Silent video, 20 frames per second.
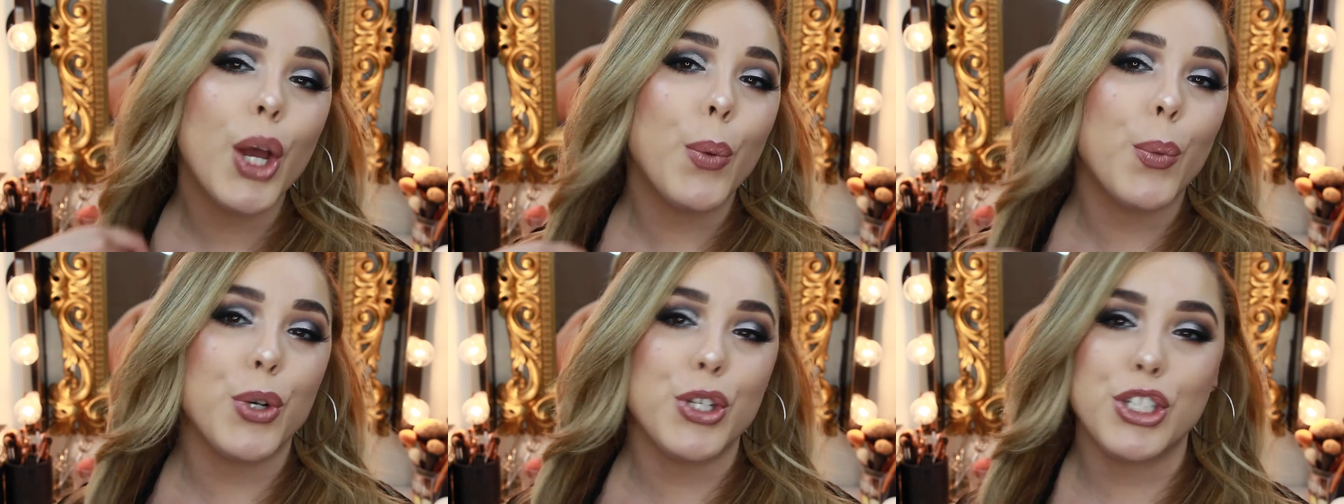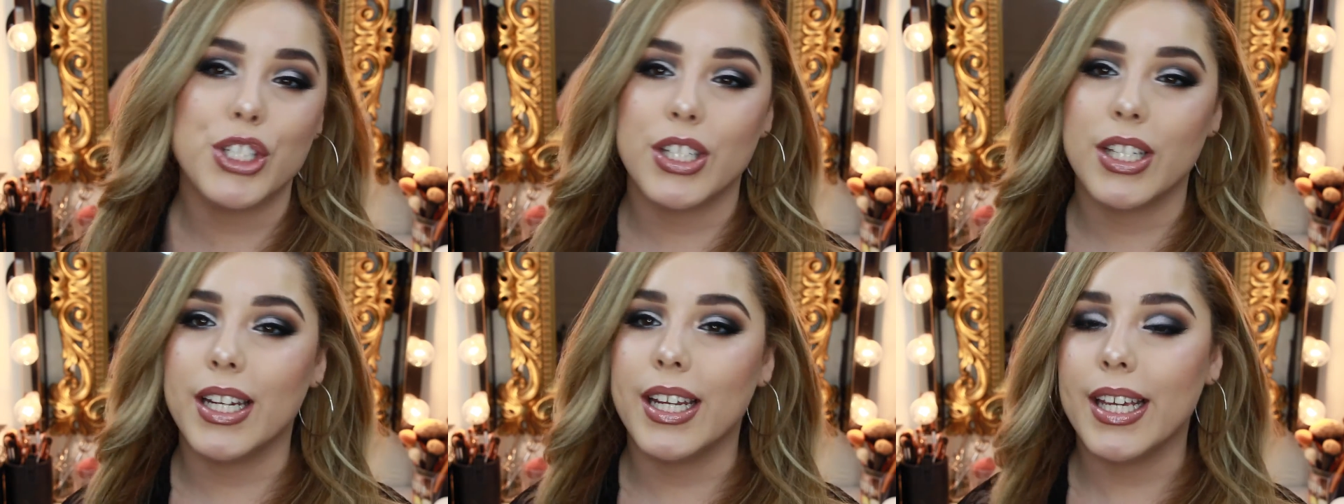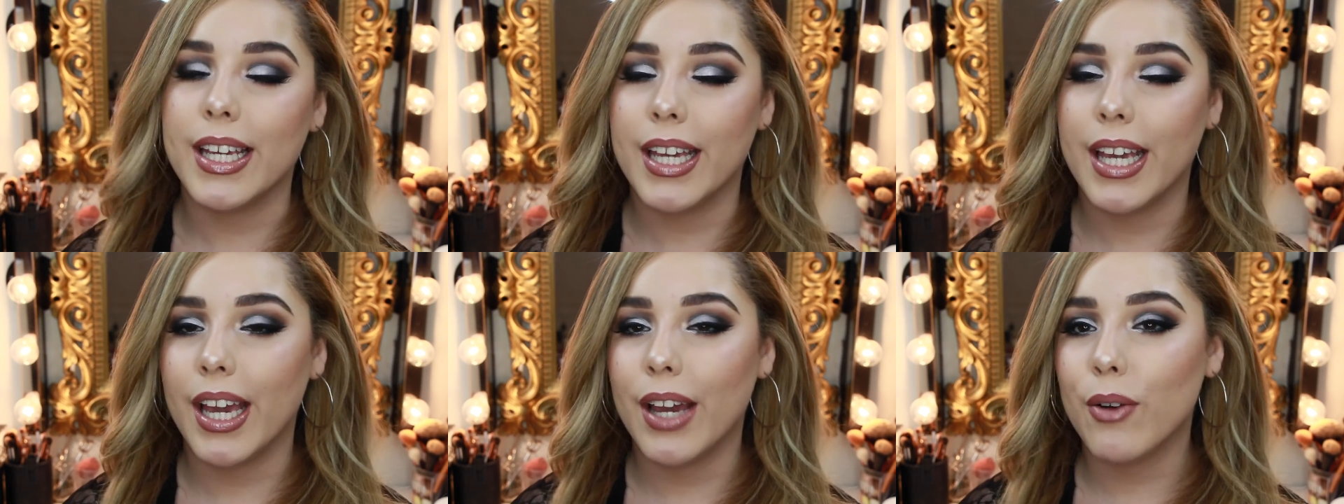We're just
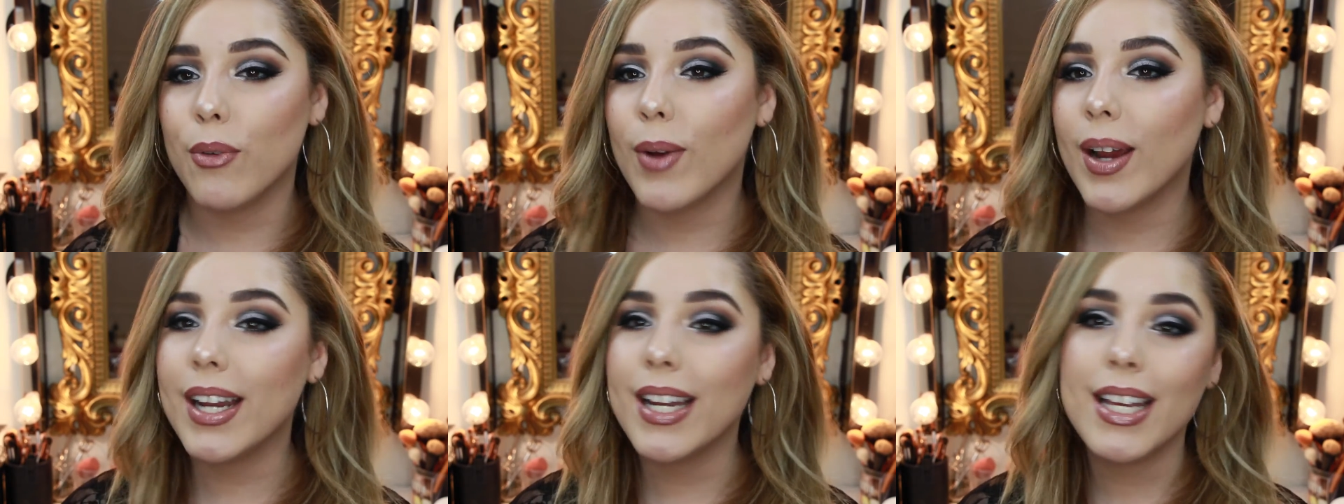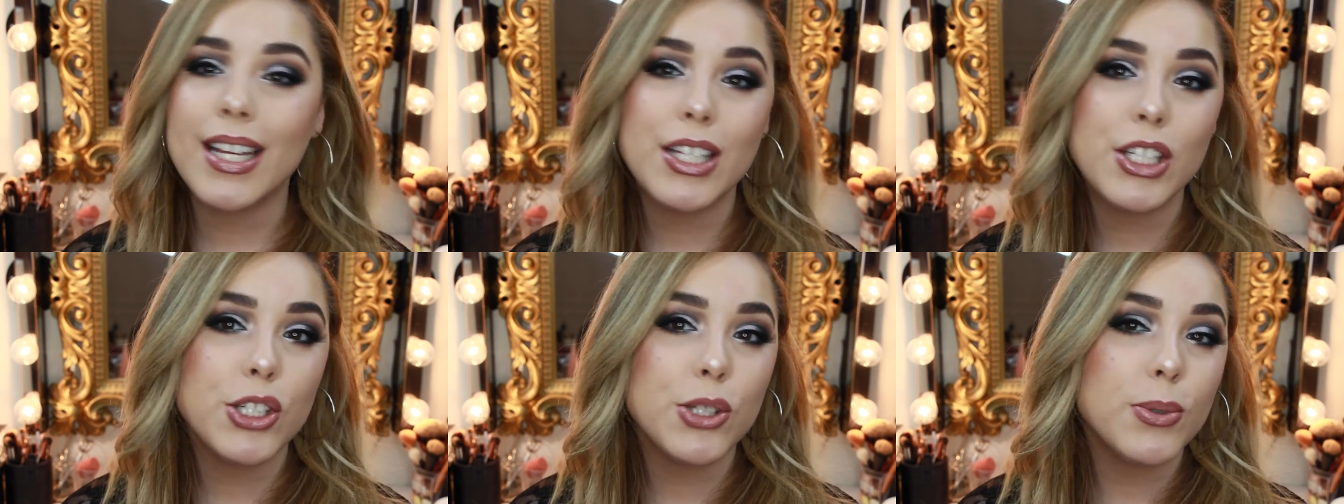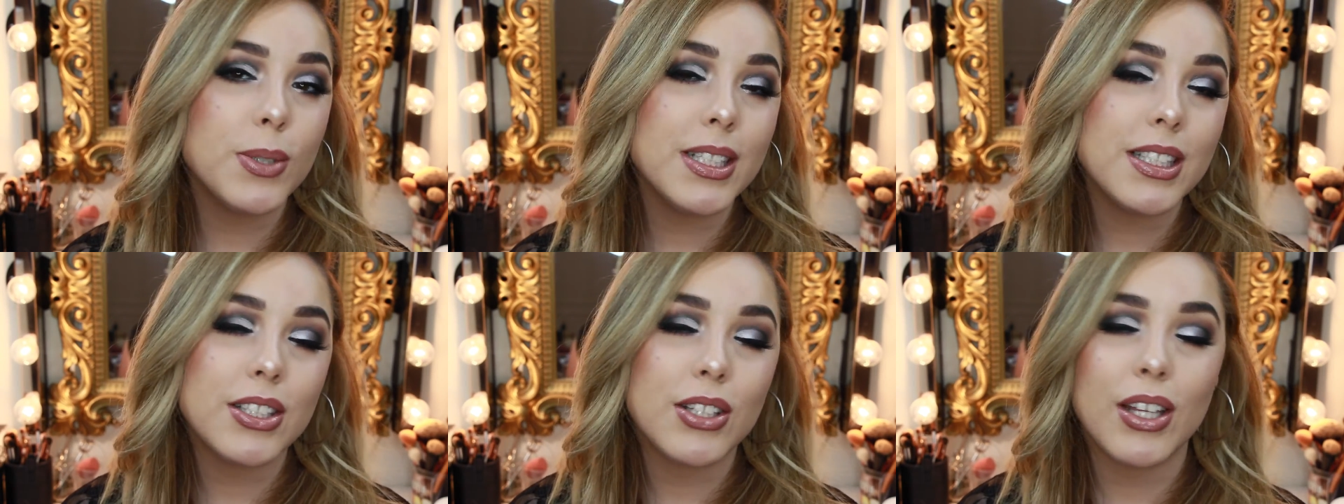gonna get right
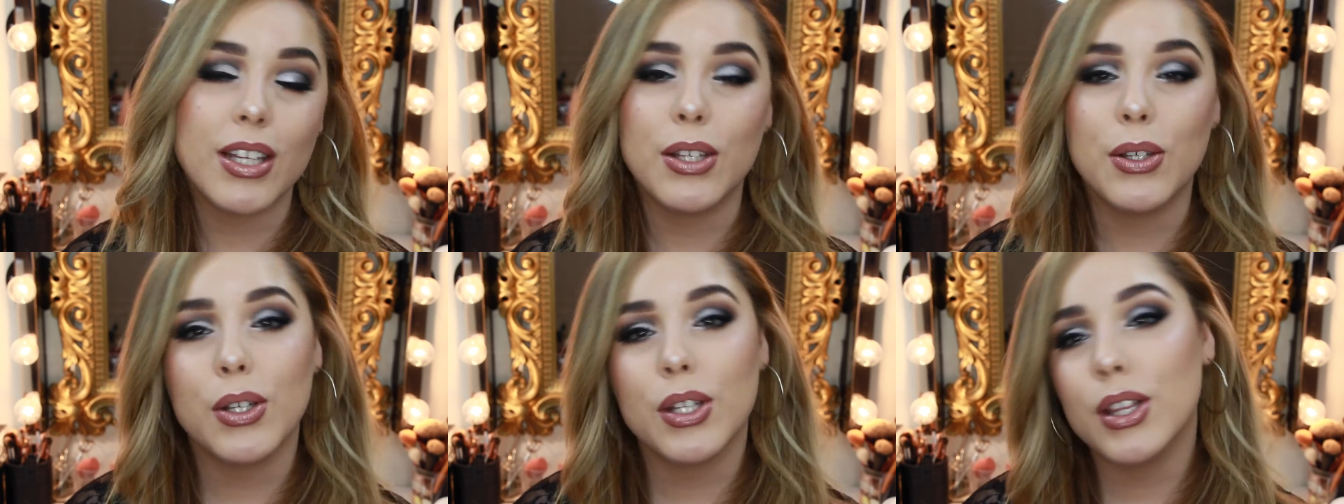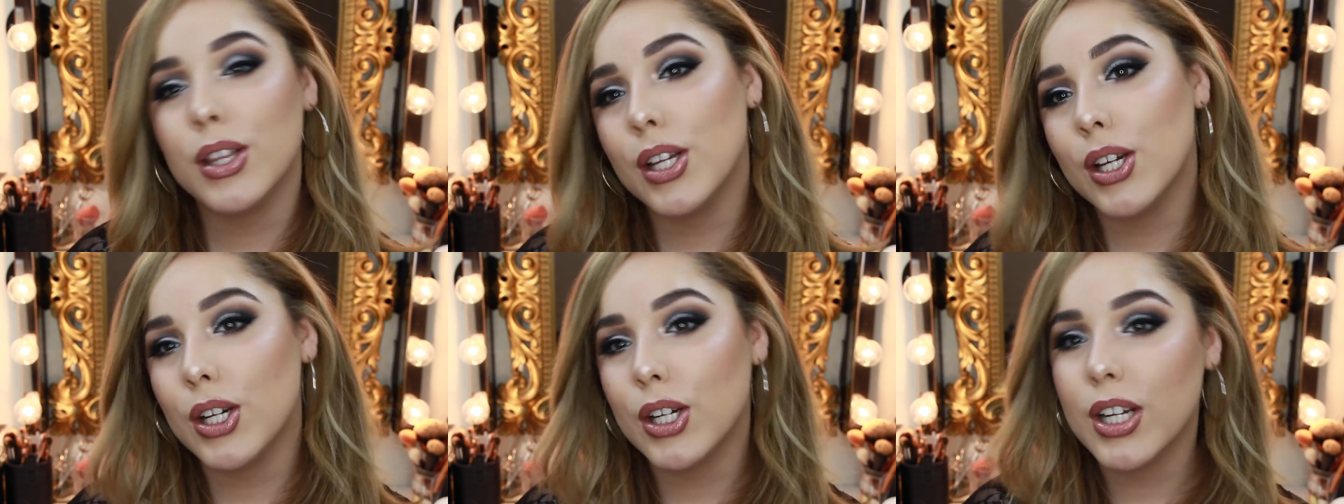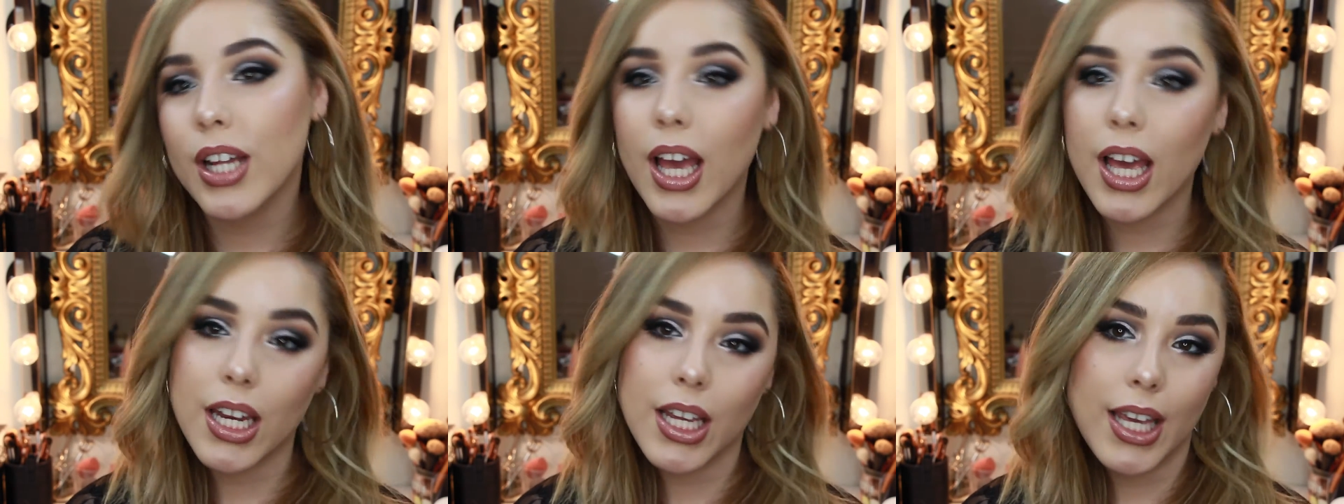into it so that you can
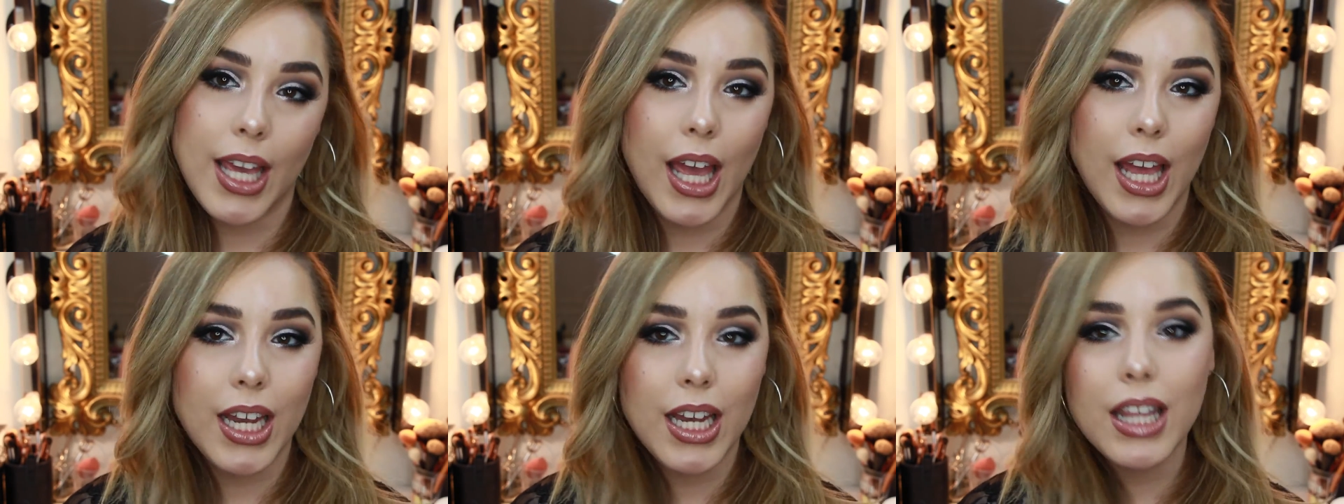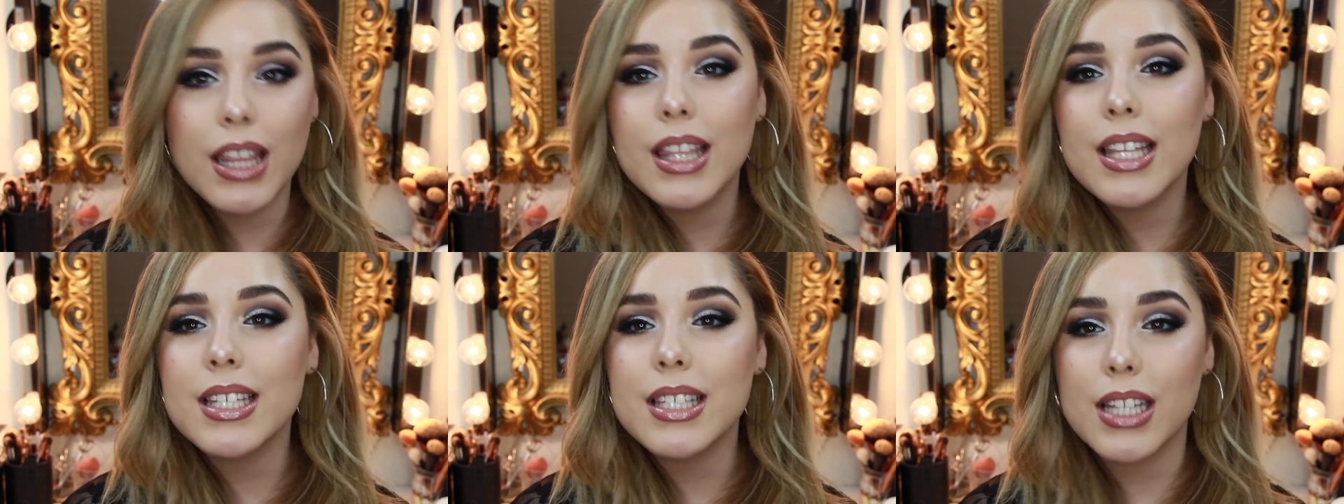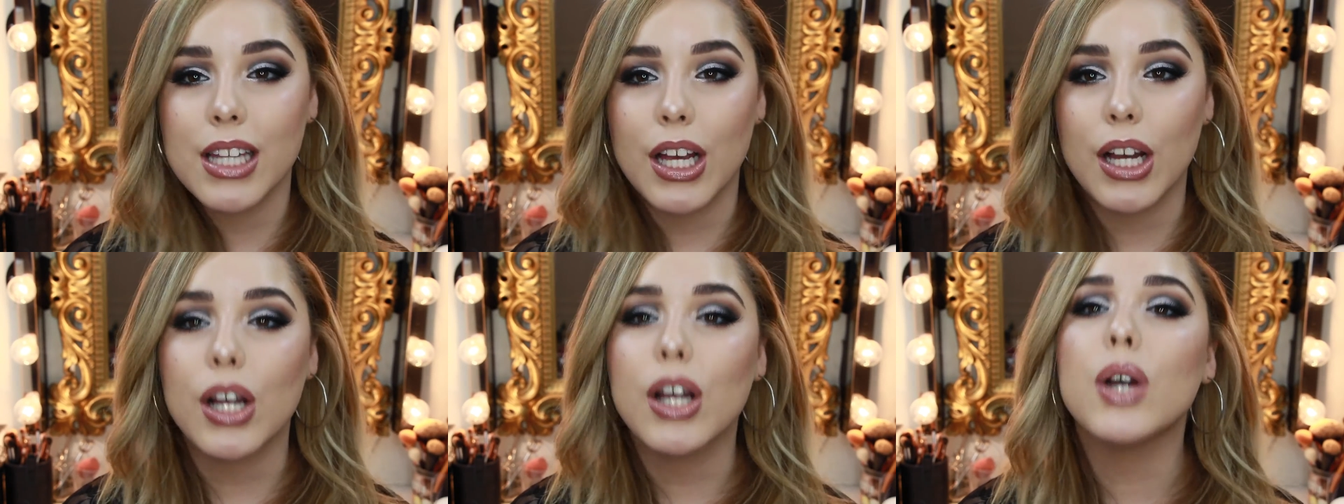learn how to get this
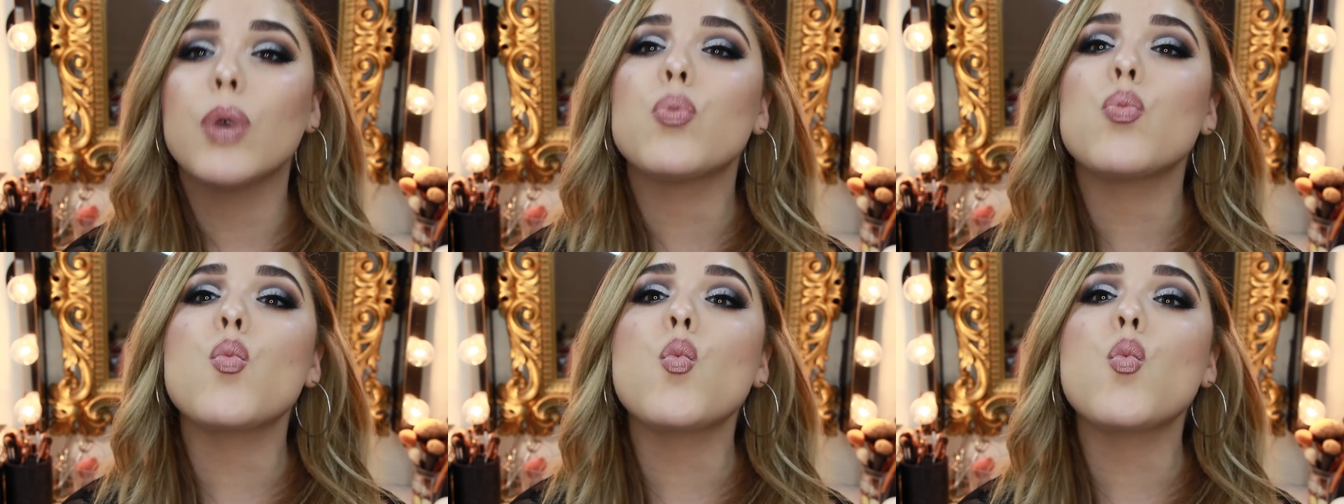look.